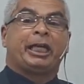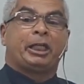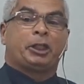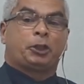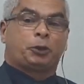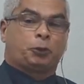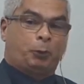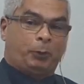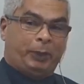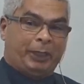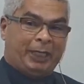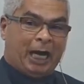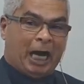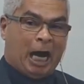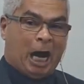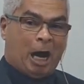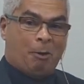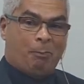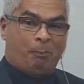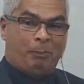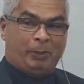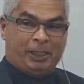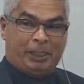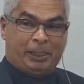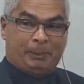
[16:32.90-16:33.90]
I didn't come
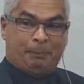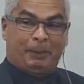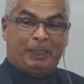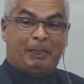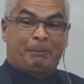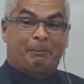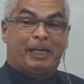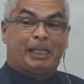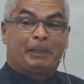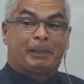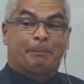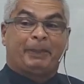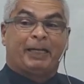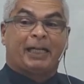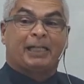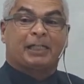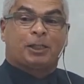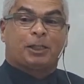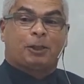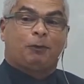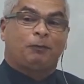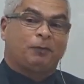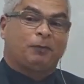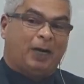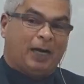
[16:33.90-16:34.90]
to destroy
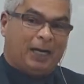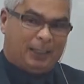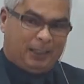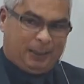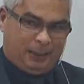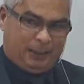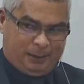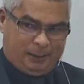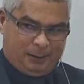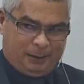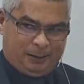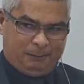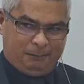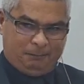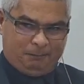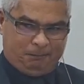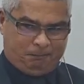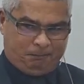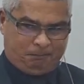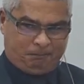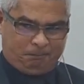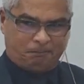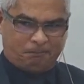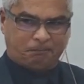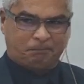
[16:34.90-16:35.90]
souls, but to save
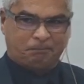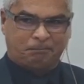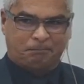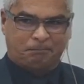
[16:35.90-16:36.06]
them.